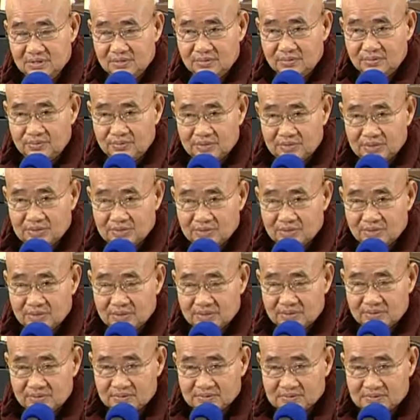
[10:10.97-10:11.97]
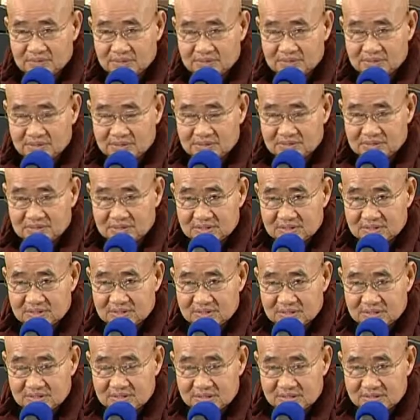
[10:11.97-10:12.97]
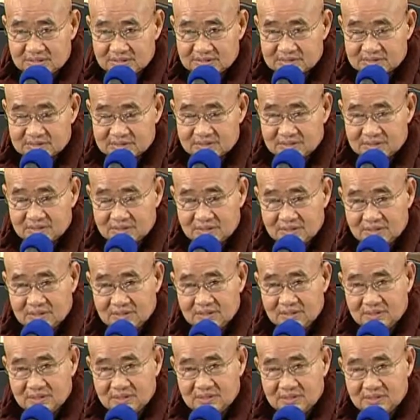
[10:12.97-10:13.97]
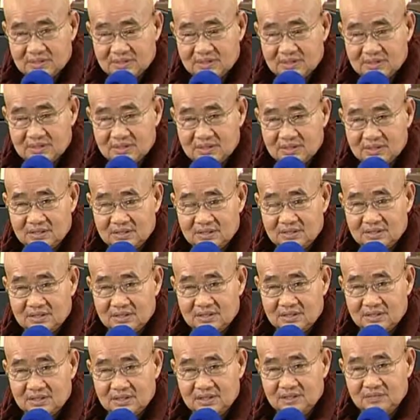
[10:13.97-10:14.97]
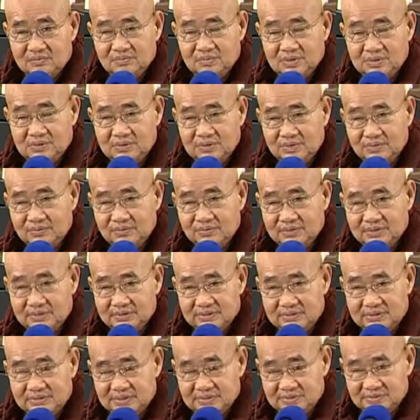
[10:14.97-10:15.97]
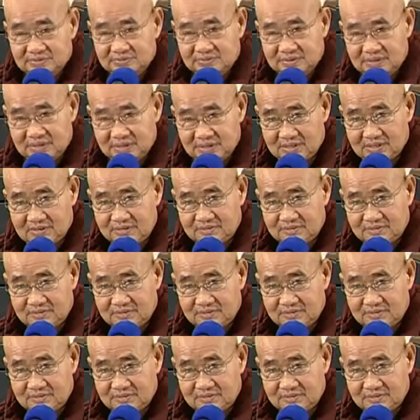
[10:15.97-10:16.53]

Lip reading: When your concentration decreases, then nimitta will disappear.